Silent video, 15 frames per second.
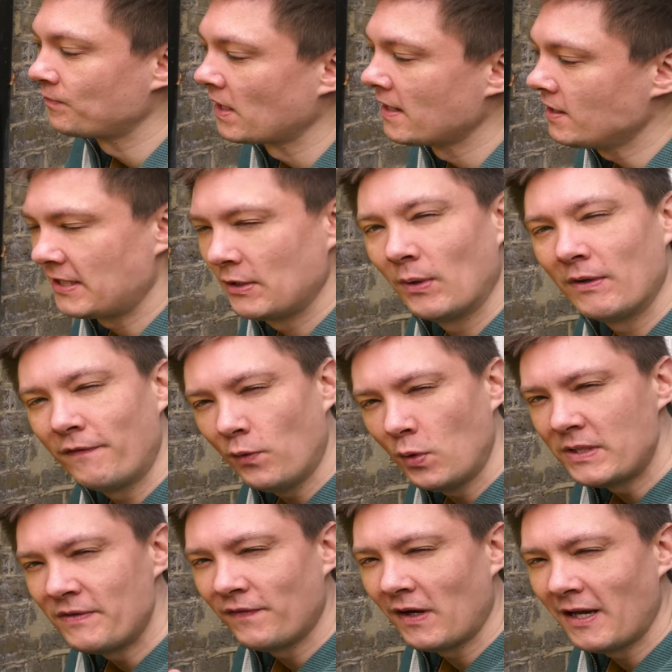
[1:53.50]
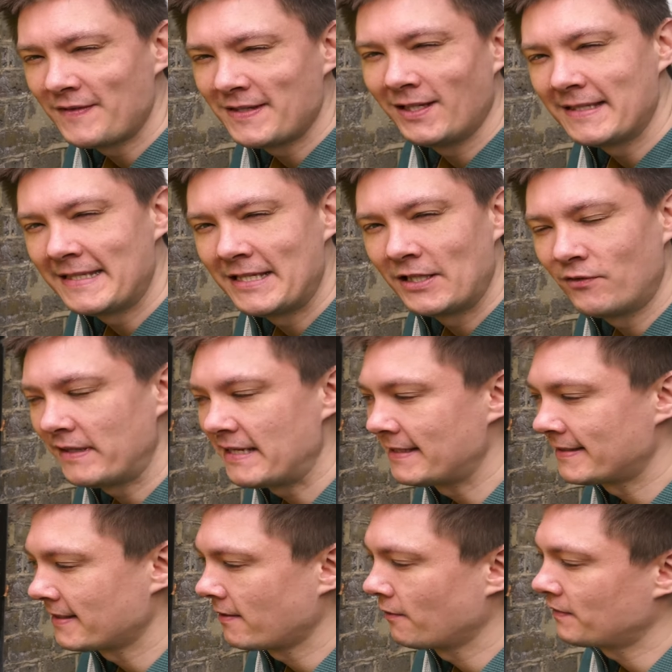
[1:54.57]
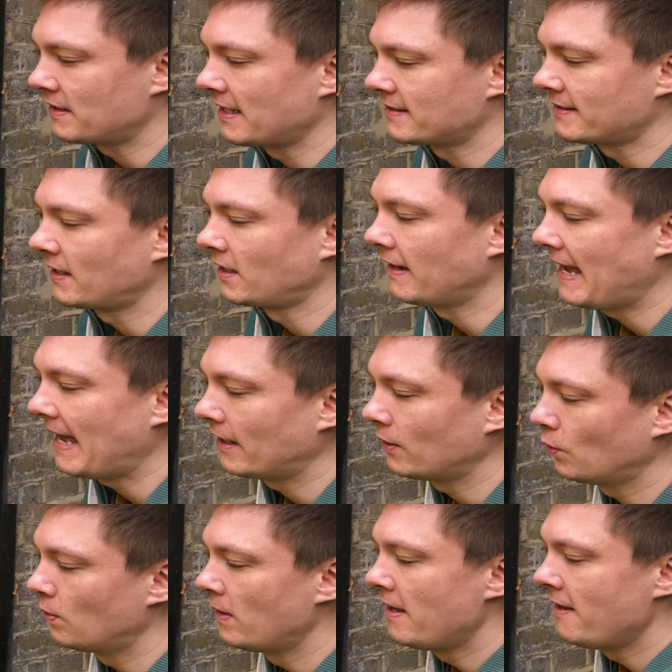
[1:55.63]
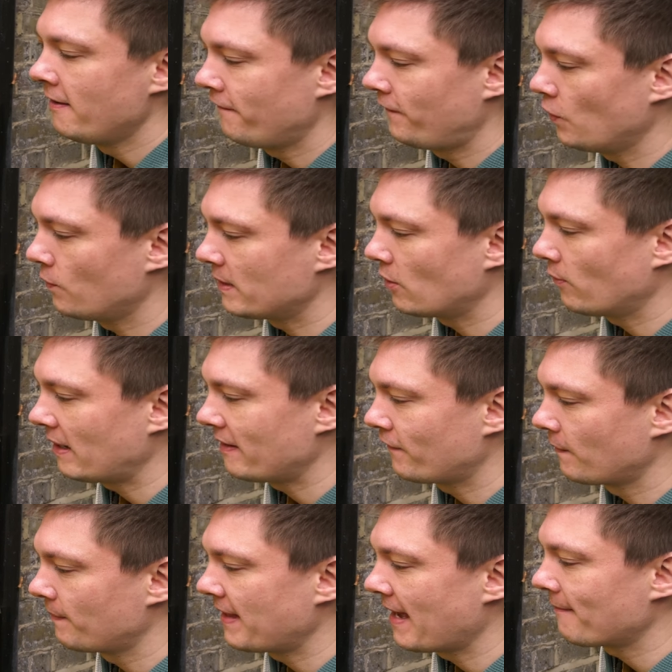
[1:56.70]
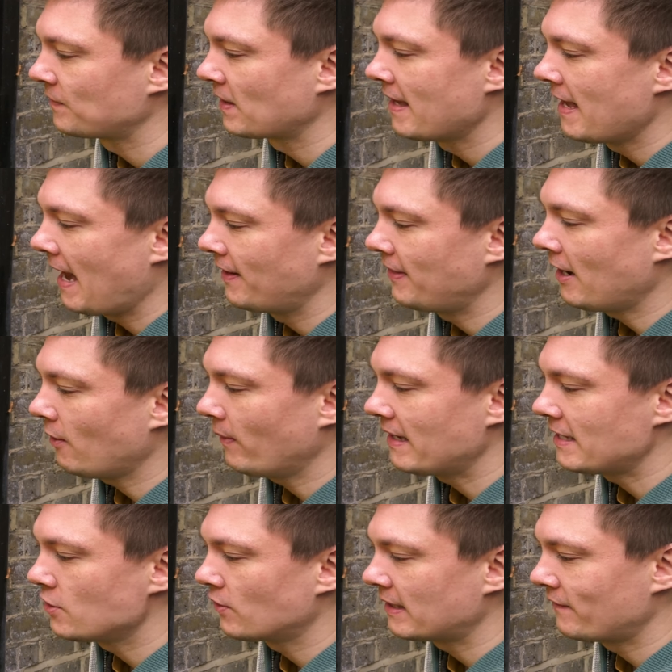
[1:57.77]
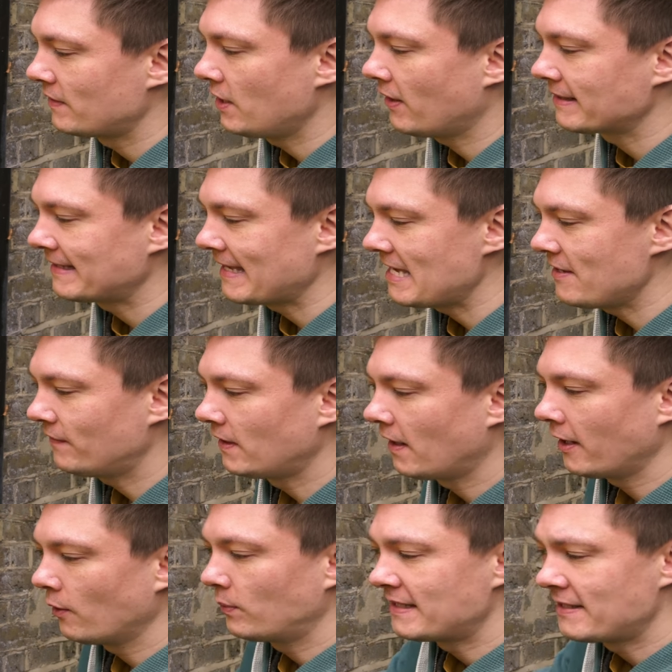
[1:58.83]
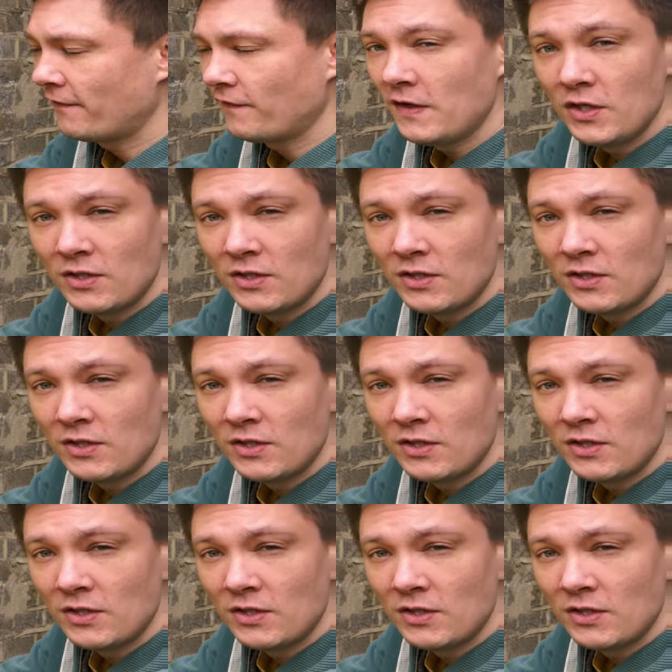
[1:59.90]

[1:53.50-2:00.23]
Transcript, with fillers: So you want 45 to 90 degrees of the sunlight angle filming away from that. And that way you're gonna have a nice even light with a diffusion